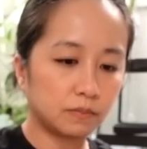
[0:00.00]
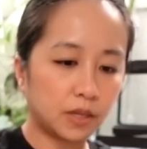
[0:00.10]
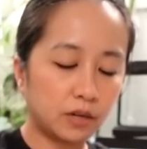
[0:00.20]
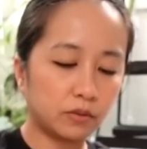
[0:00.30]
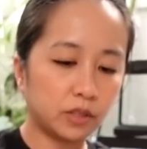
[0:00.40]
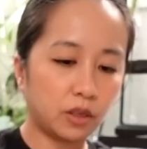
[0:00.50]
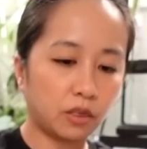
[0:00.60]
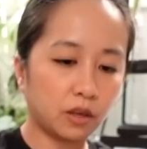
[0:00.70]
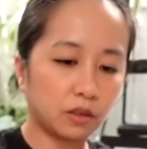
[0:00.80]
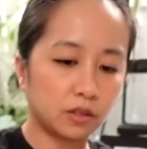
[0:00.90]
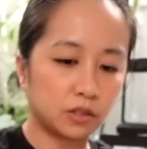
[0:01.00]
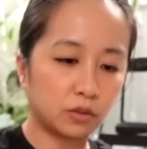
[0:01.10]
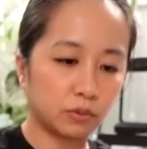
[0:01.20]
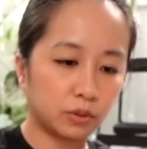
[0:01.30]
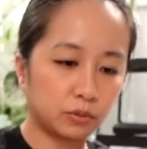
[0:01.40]
I didn't really think this
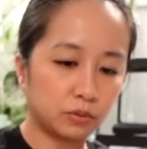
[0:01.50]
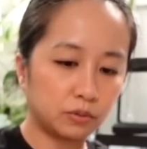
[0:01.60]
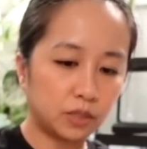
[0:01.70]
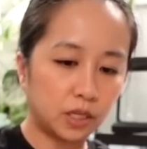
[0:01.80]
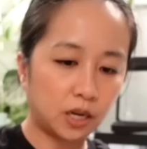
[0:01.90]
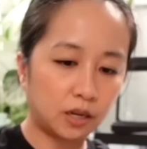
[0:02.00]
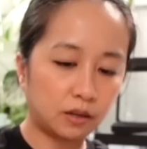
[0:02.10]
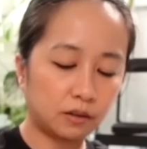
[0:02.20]
through, did I?